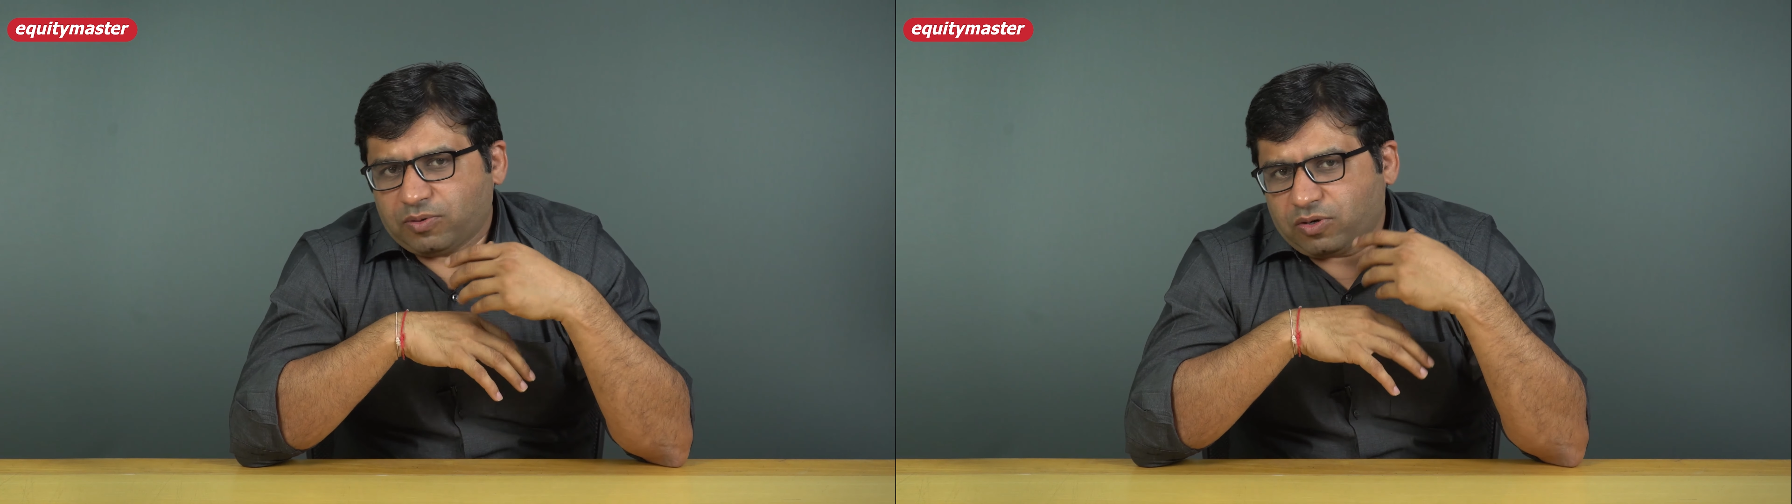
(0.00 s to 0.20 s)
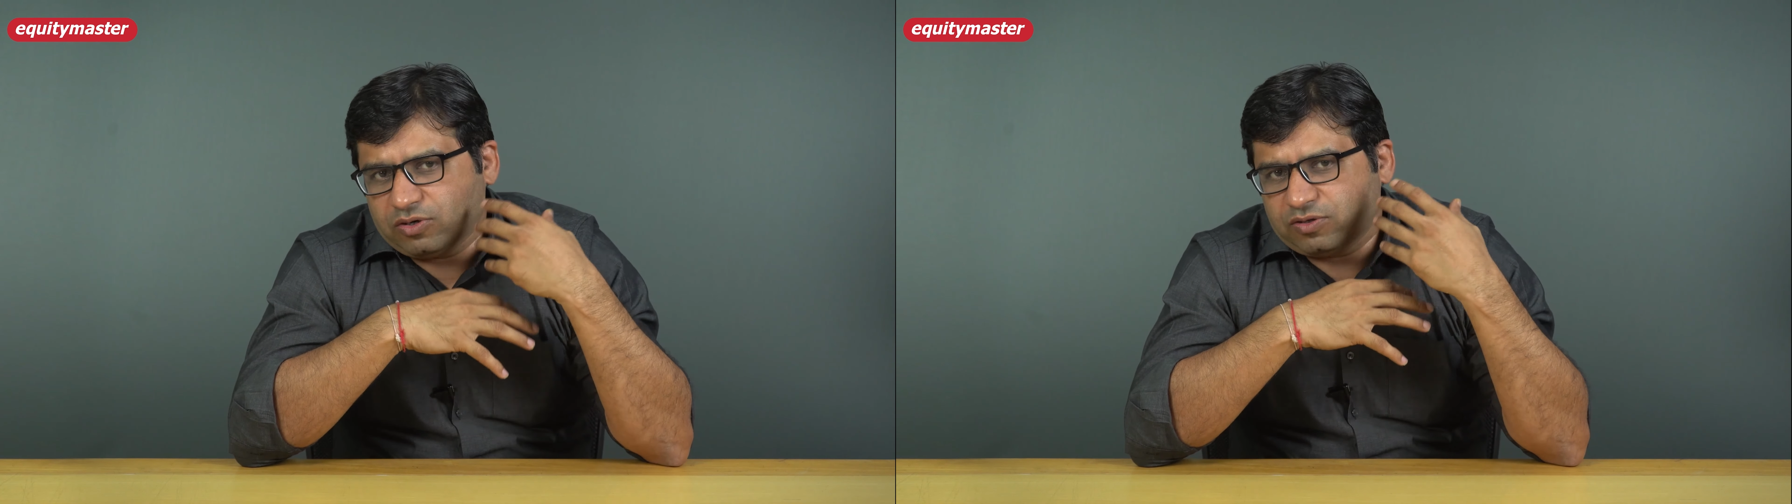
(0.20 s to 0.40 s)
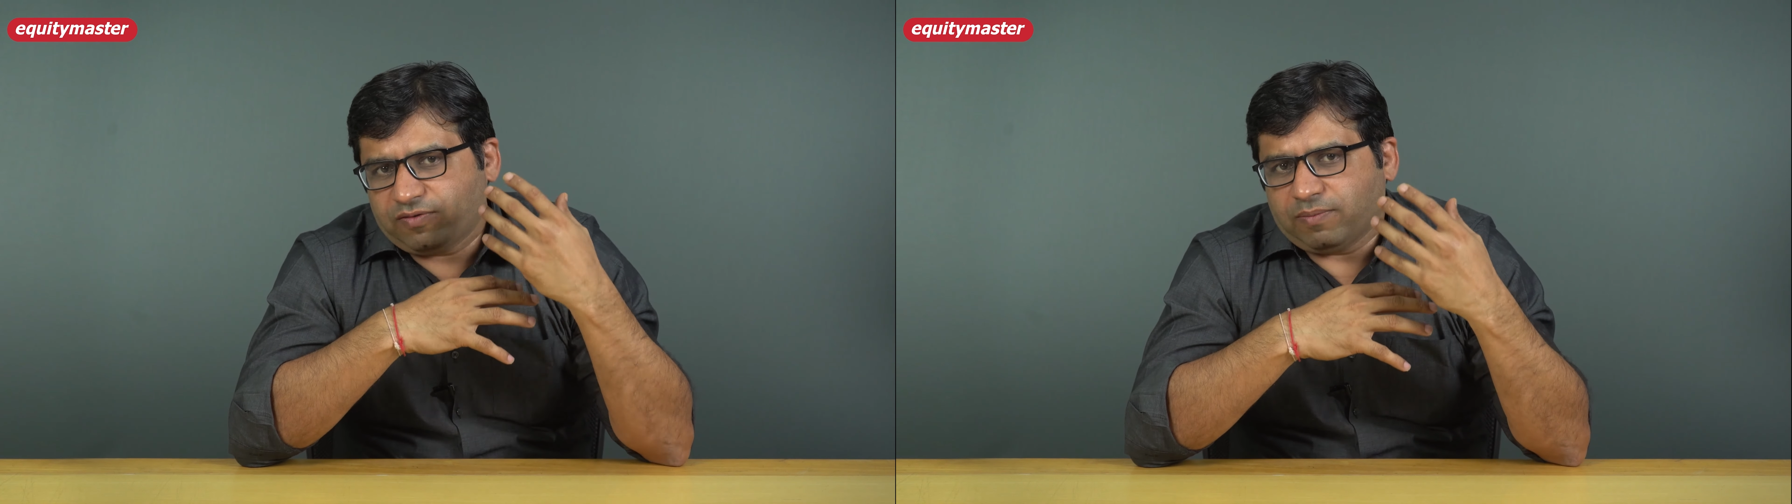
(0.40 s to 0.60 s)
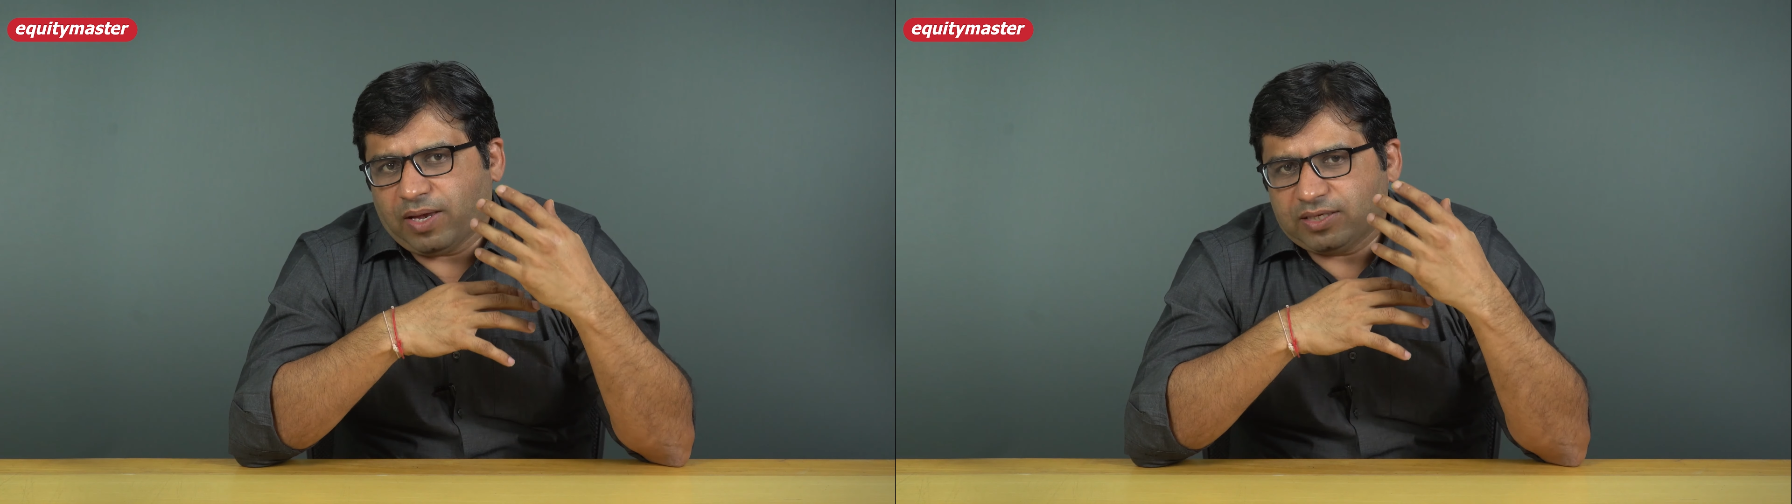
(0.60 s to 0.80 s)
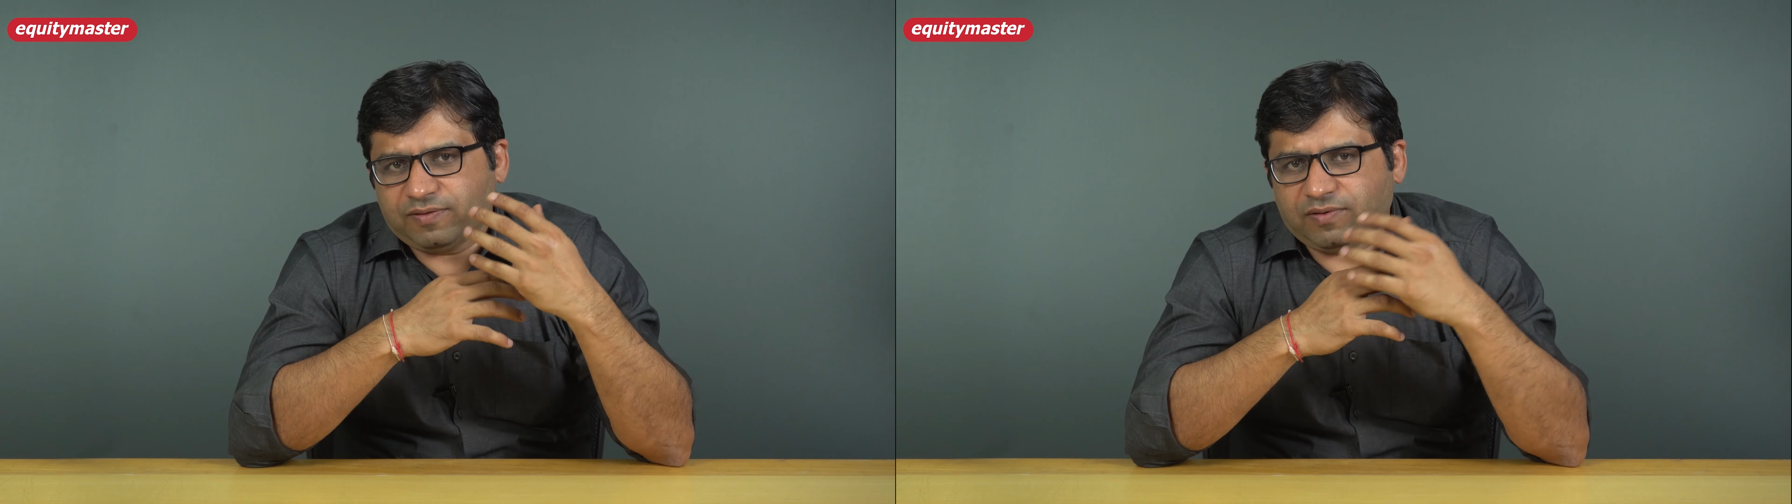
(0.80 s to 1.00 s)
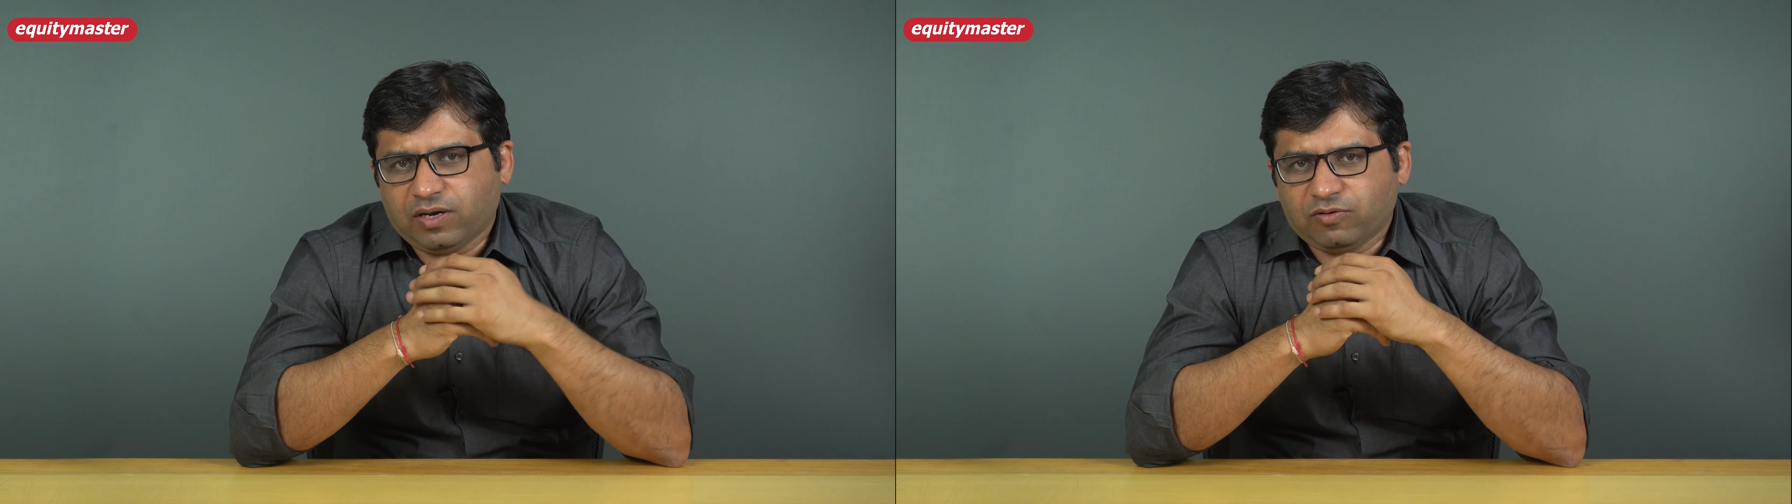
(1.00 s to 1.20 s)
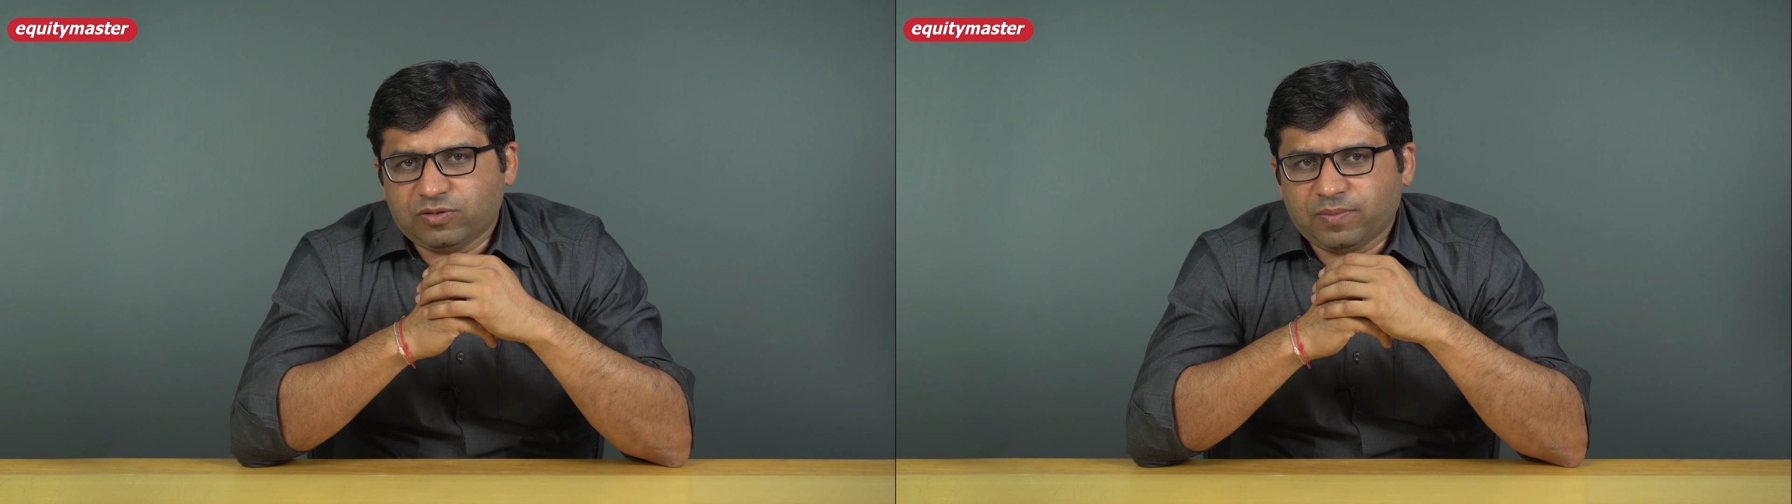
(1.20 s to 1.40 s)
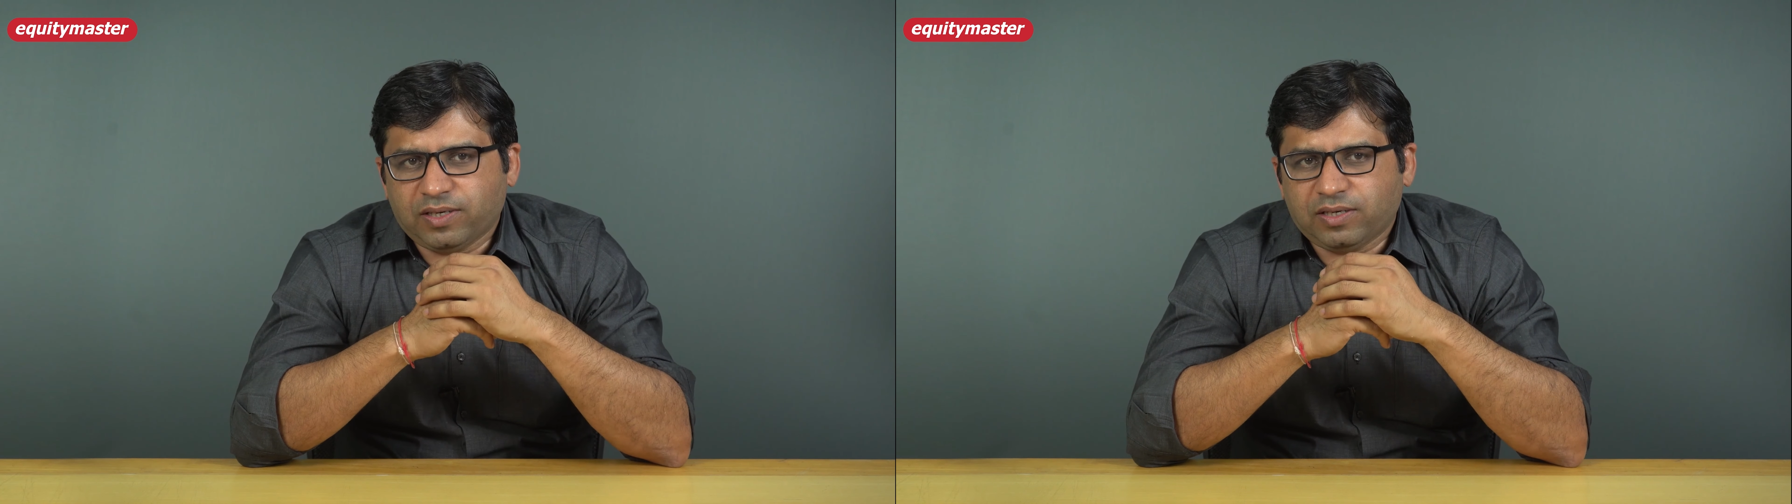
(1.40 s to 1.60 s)
because of the massive
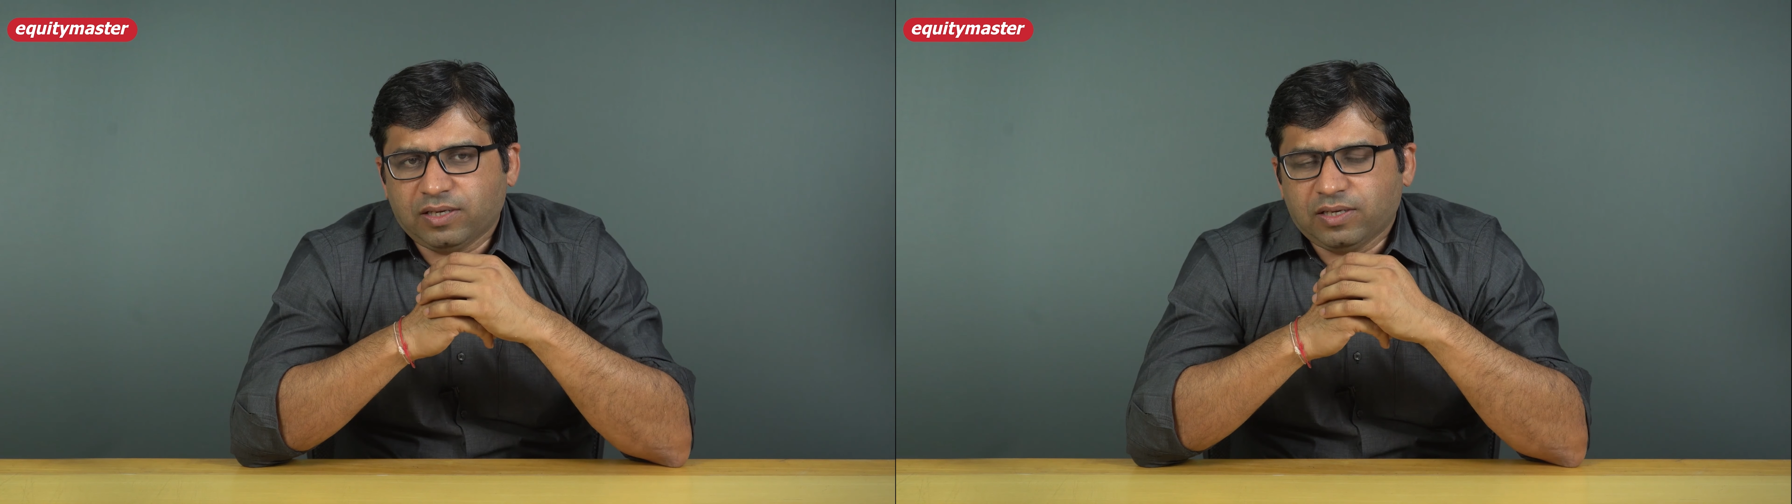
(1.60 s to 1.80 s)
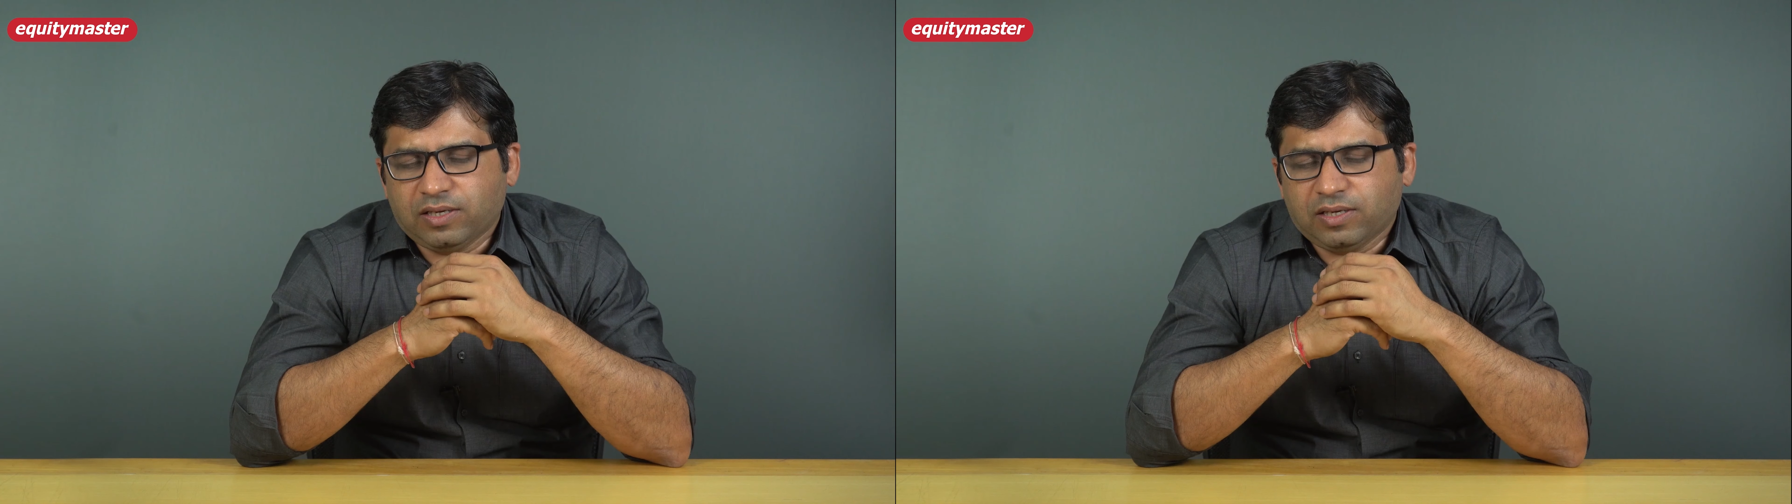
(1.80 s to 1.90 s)
announcement